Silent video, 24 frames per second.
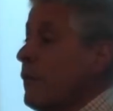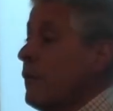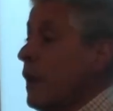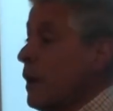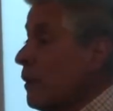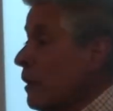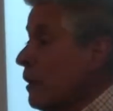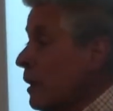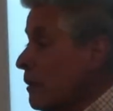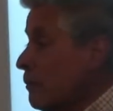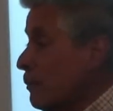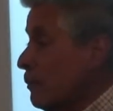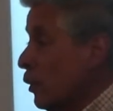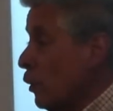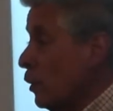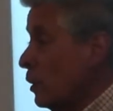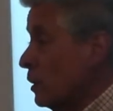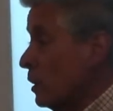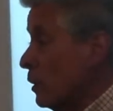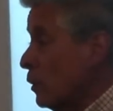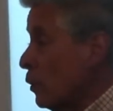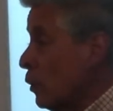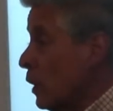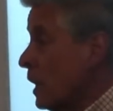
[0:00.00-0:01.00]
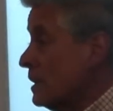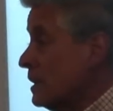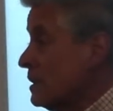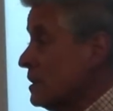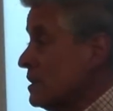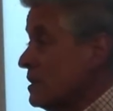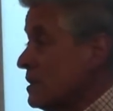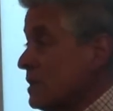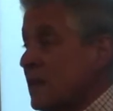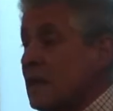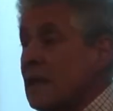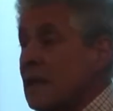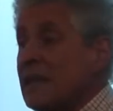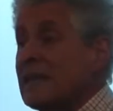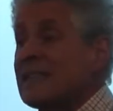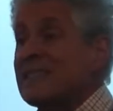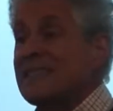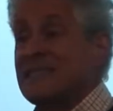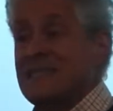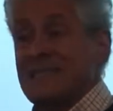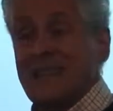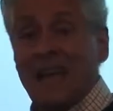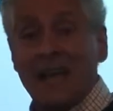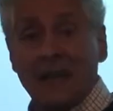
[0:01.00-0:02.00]
very important one, still
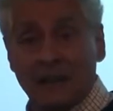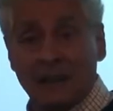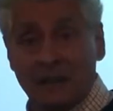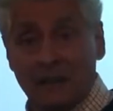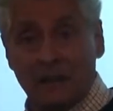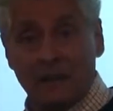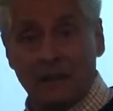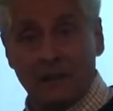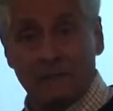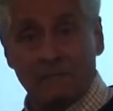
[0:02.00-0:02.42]
is debt.